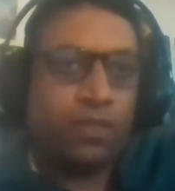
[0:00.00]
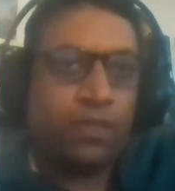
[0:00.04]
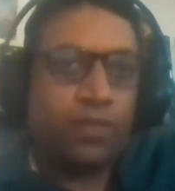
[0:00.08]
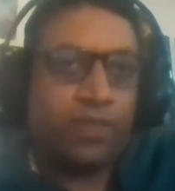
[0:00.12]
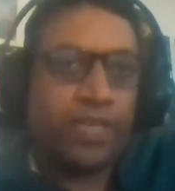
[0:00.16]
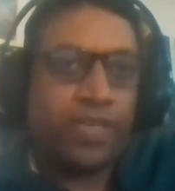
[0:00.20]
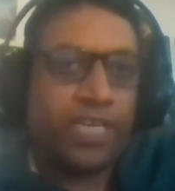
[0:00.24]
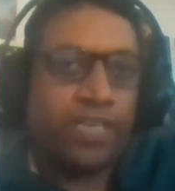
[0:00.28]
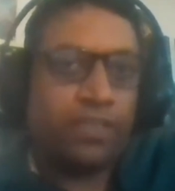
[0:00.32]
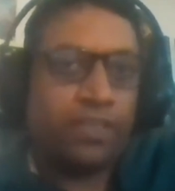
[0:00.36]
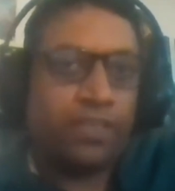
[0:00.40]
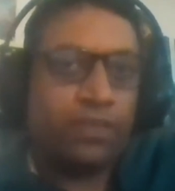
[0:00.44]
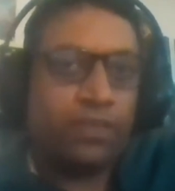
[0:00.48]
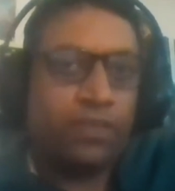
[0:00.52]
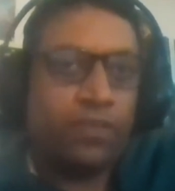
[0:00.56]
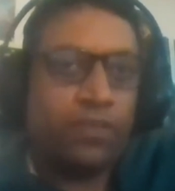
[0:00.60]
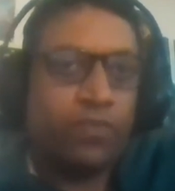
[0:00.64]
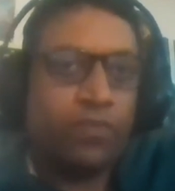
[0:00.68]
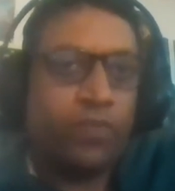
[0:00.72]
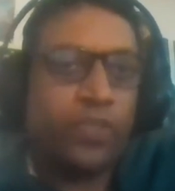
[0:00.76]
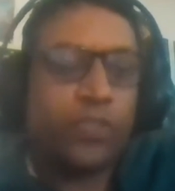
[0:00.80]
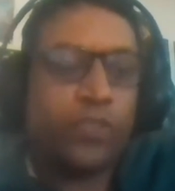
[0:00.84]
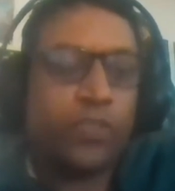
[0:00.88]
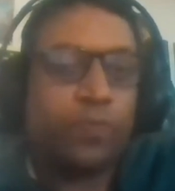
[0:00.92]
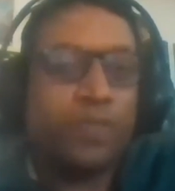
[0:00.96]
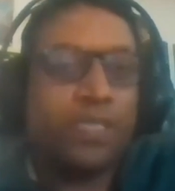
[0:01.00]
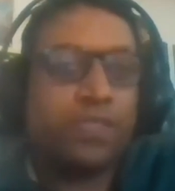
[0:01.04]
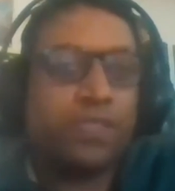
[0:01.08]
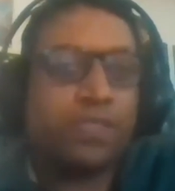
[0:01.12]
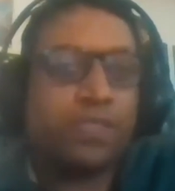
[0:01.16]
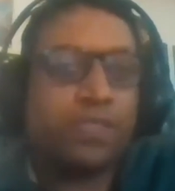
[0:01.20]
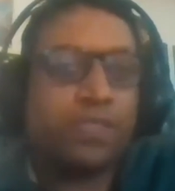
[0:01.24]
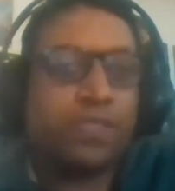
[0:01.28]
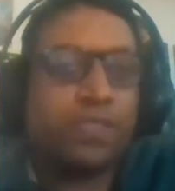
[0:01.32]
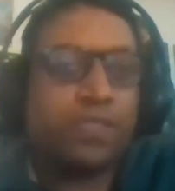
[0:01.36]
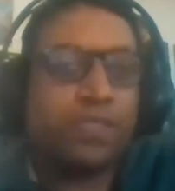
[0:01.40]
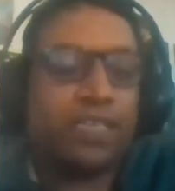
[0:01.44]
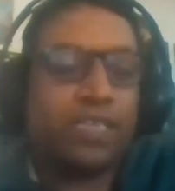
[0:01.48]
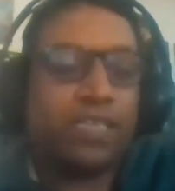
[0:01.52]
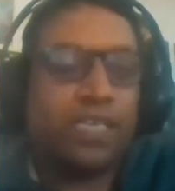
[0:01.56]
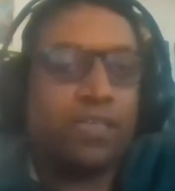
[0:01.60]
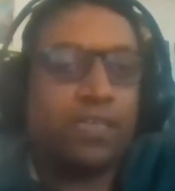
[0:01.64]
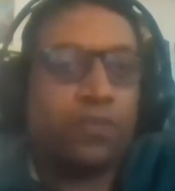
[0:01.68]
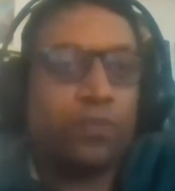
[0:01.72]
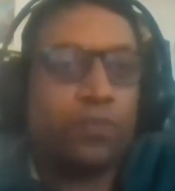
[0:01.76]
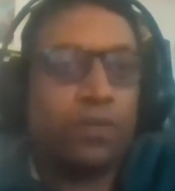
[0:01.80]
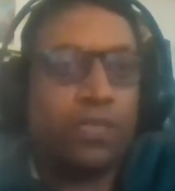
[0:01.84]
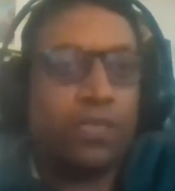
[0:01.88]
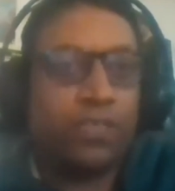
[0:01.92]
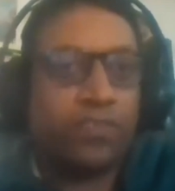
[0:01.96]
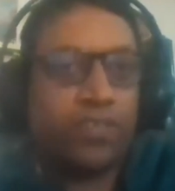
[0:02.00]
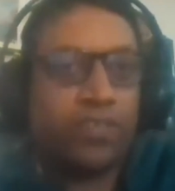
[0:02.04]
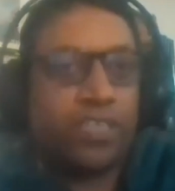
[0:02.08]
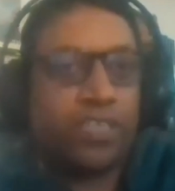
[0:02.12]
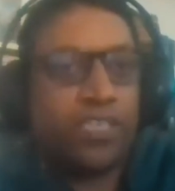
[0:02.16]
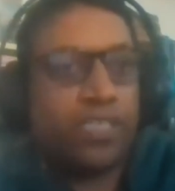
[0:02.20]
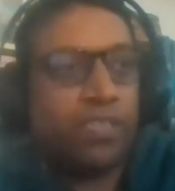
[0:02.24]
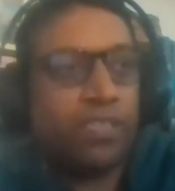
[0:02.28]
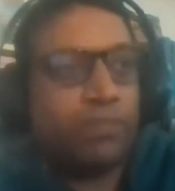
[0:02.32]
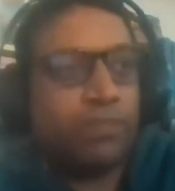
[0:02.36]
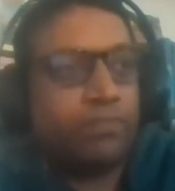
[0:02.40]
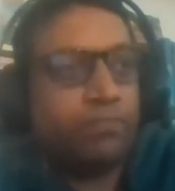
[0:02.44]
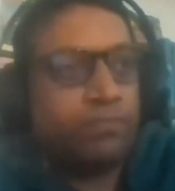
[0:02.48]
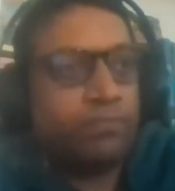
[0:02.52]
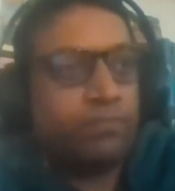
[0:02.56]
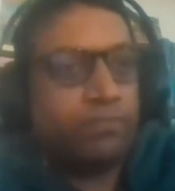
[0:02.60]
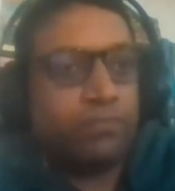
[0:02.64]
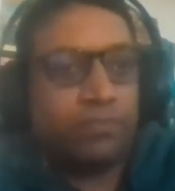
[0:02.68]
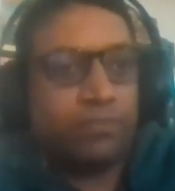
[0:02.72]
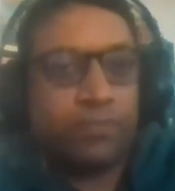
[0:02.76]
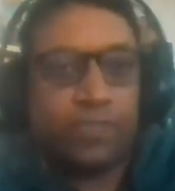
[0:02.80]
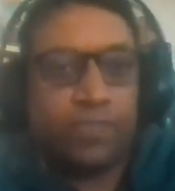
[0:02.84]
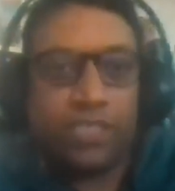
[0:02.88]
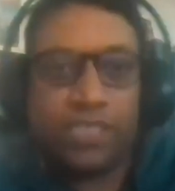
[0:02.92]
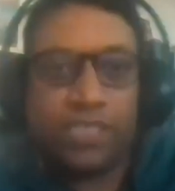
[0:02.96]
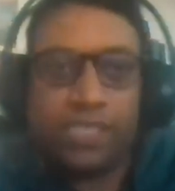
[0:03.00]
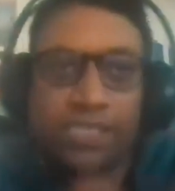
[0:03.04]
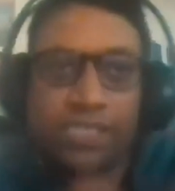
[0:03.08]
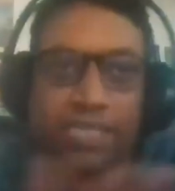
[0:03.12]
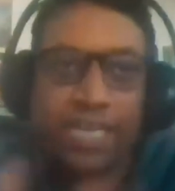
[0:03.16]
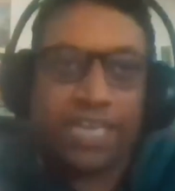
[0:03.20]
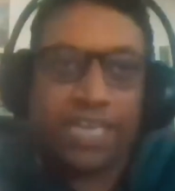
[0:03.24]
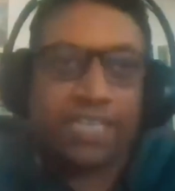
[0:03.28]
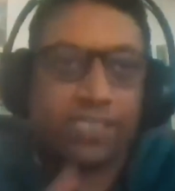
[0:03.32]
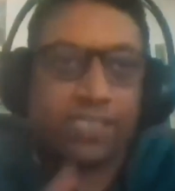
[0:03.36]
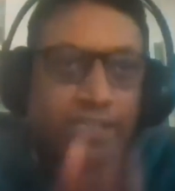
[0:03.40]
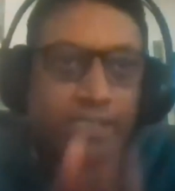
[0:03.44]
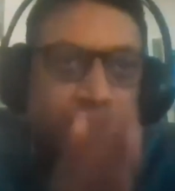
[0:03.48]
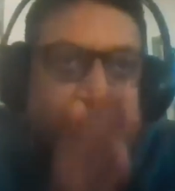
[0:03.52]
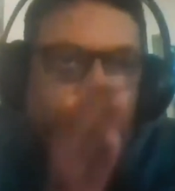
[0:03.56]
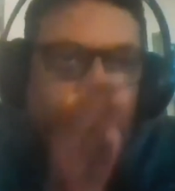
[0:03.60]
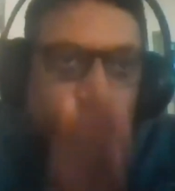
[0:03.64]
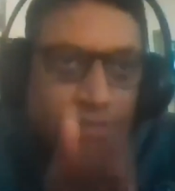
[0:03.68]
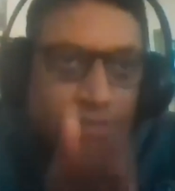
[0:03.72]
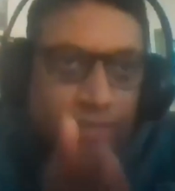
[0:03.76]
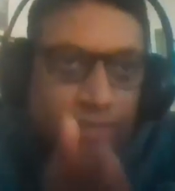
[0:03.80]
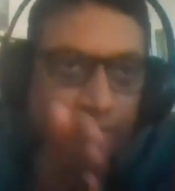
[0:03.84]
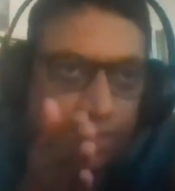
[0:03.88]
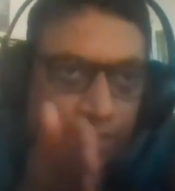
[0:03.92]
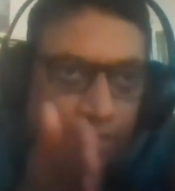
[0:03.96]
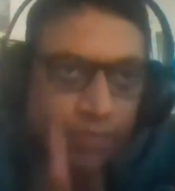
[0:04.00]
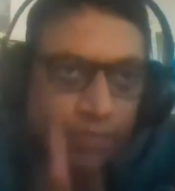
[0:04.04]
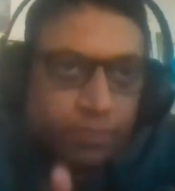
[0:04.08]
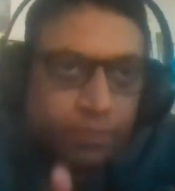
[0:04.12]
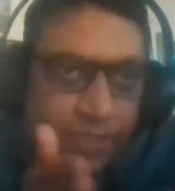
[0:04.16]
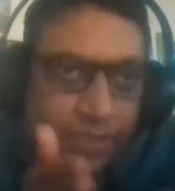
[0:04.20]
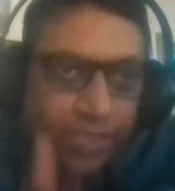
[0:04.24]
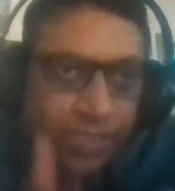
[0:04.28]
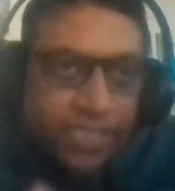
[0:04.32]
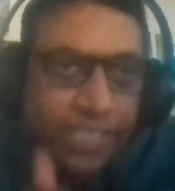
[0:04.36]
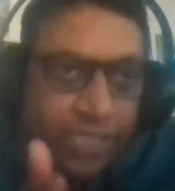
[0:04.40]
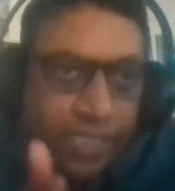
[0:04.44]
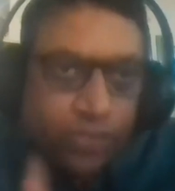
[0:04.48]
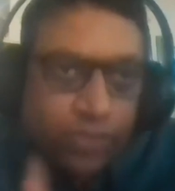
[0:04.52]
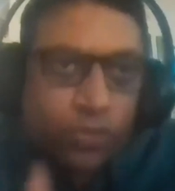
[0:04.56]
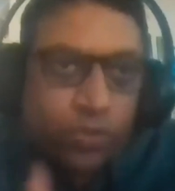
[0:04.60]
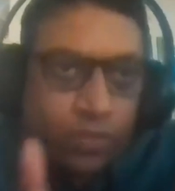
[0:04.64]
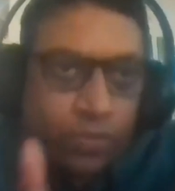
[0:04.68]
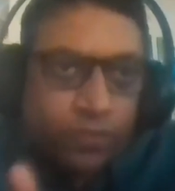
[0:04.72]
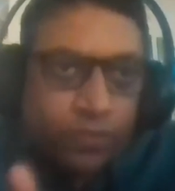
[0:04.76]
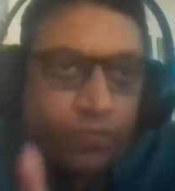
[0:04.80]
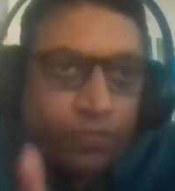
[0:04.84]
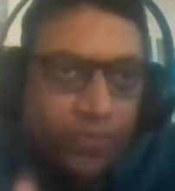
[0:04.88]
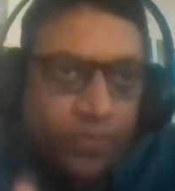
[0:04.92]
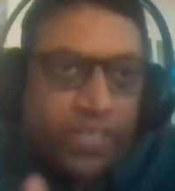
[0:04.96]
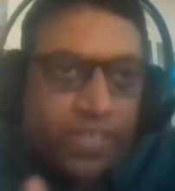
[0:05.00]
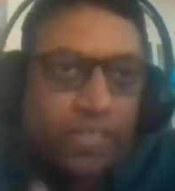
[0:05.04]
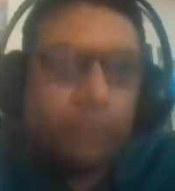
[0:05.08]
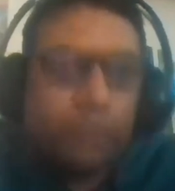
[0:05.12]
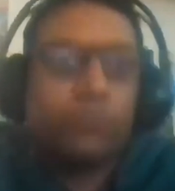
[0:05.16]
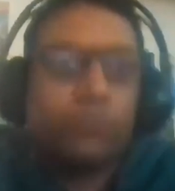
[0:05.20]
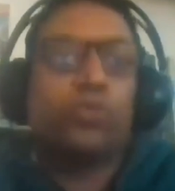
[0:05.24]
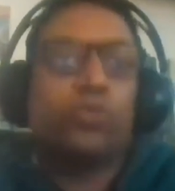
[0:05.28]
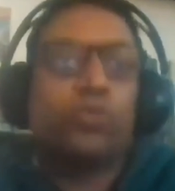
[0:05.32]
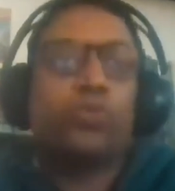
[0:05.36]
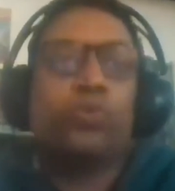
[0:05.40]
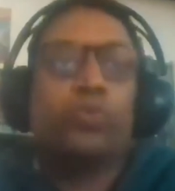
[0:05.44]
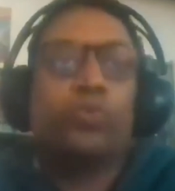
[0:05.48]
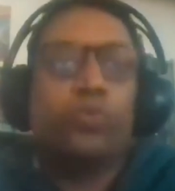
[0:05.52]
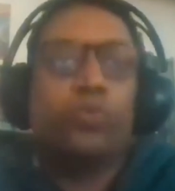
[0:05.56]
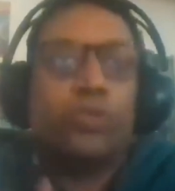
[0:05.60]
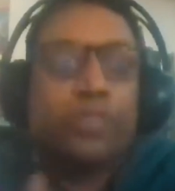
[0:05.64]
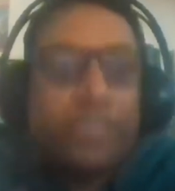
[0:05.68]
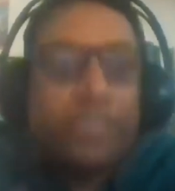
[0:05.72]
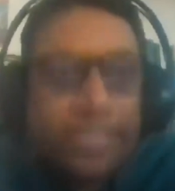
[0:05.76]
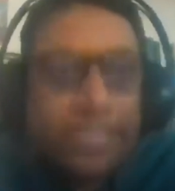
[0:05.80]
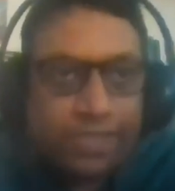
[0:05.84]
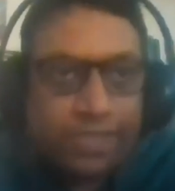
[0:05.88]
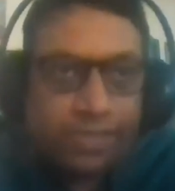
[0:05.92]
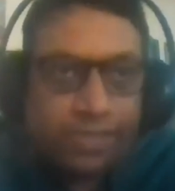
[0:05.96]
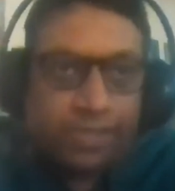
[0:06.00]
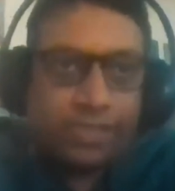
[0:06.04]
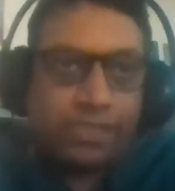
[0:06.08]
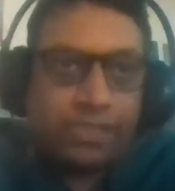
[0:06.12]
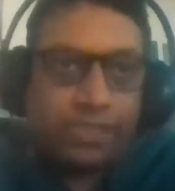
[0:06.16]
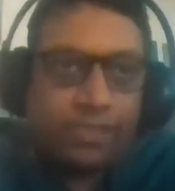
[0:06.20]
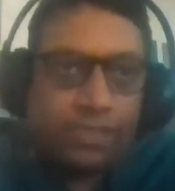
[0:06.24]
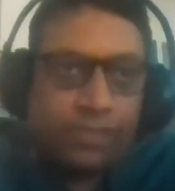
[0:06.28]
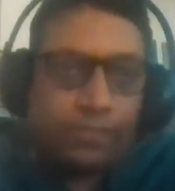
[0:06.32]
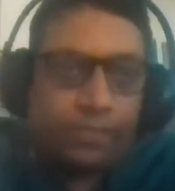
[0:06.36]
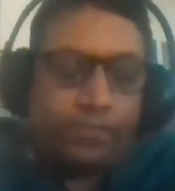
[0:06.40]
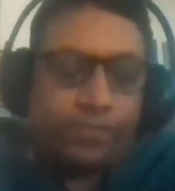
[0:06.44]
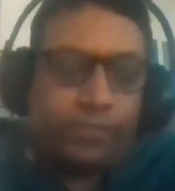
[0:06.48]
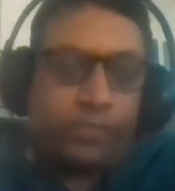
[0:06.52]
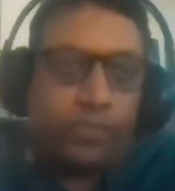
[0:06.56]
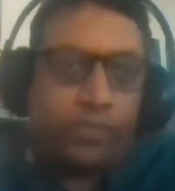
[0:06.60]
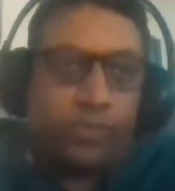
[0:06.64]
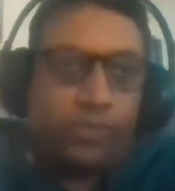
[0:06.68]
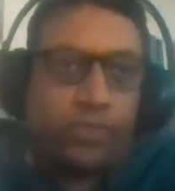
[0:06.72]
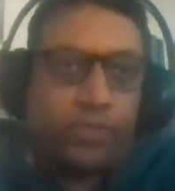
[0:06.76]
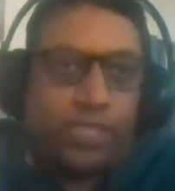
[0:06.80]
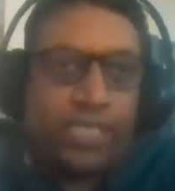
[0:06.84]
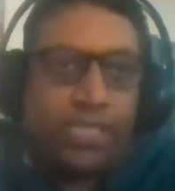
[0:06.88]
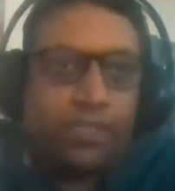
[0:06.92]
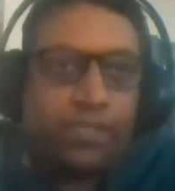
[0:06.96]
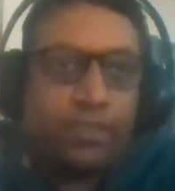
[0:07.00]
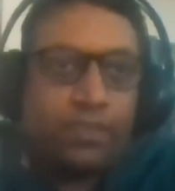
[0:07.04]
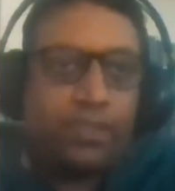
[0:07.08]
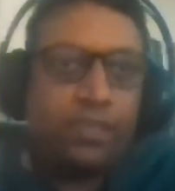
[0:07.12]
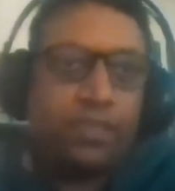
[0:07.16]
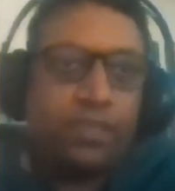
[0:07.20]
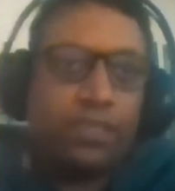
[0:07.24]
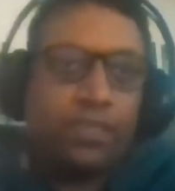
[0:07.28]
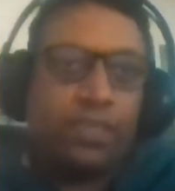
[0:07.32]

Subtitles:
right? Which means that it literally decides the liberty or the freedom to do this, right?